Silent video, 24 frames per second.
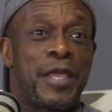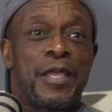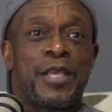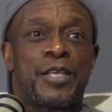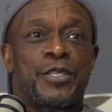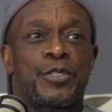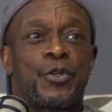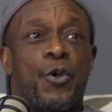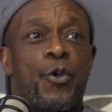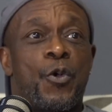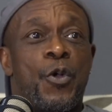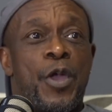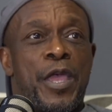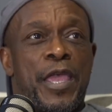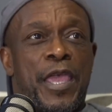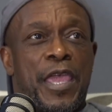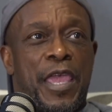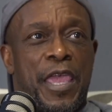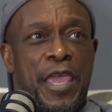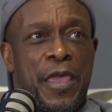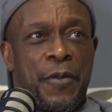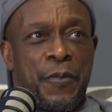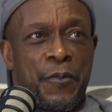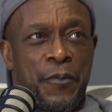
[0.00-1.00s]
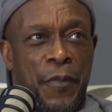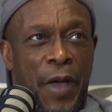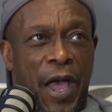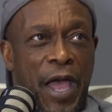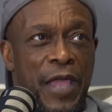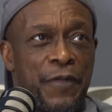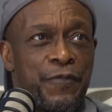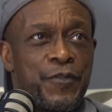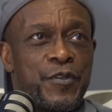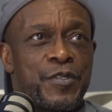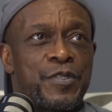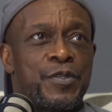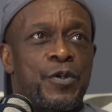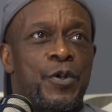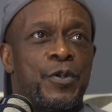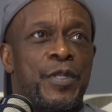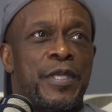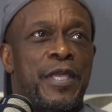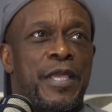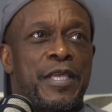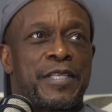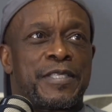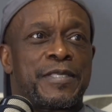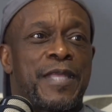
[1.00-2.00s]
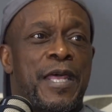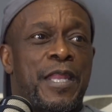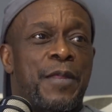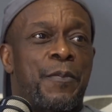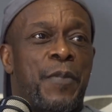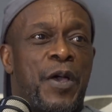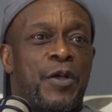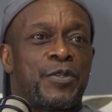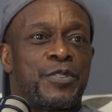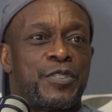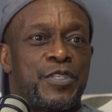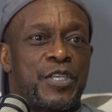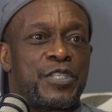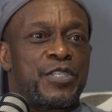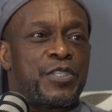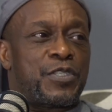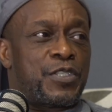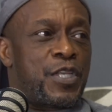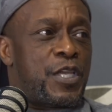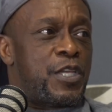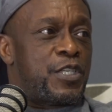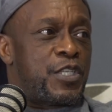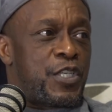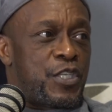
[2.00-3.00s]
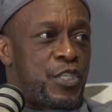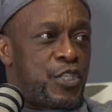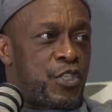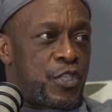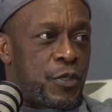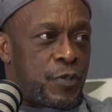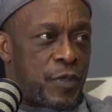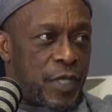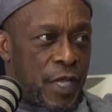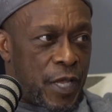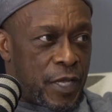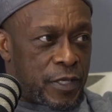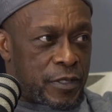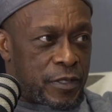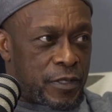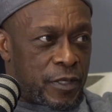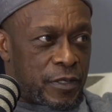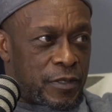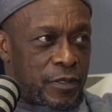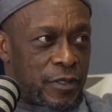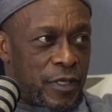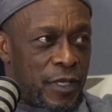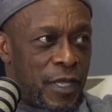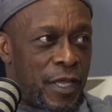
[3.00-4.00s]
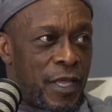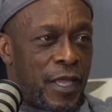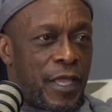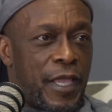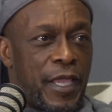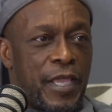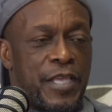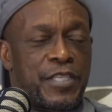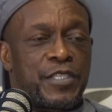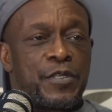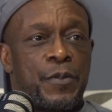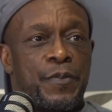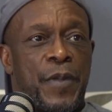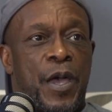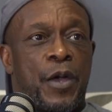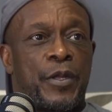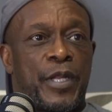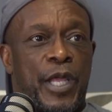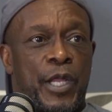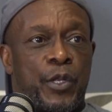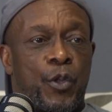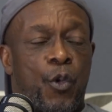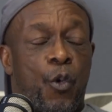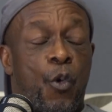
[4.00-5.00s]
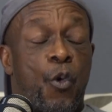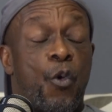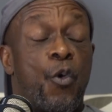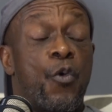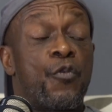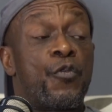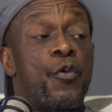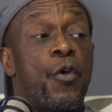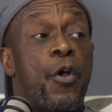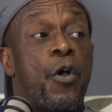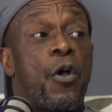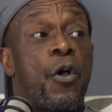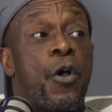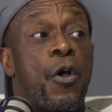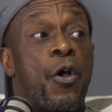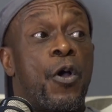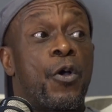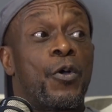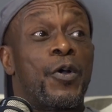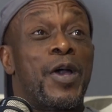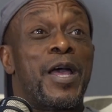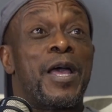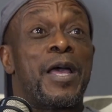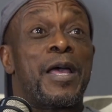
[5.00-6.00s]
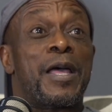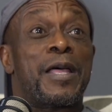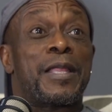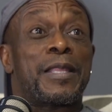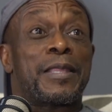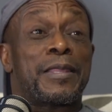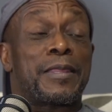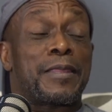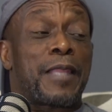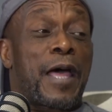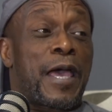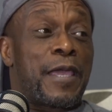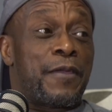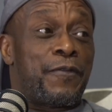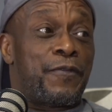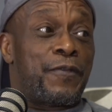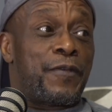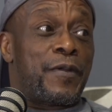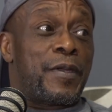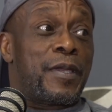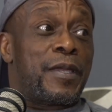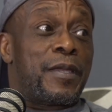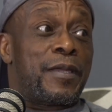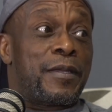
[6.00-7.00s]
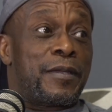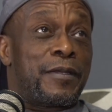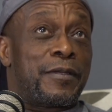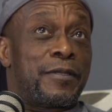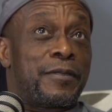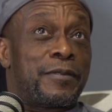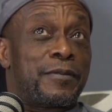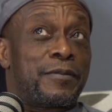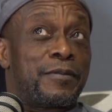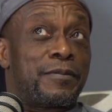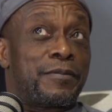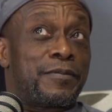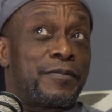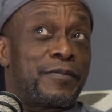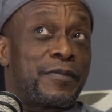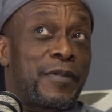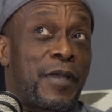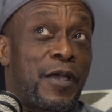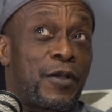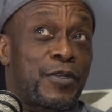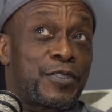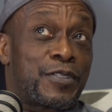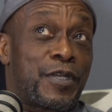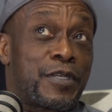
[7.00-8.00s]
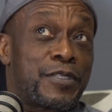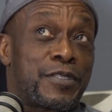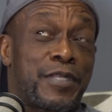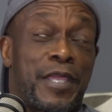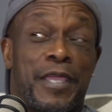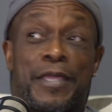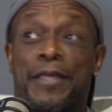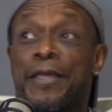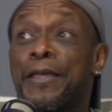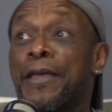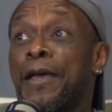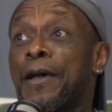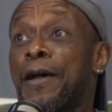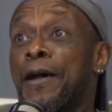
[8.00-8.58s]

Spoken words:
So in my facility, it's not about just teaching gymnastics. It's about an overall life, how should I say,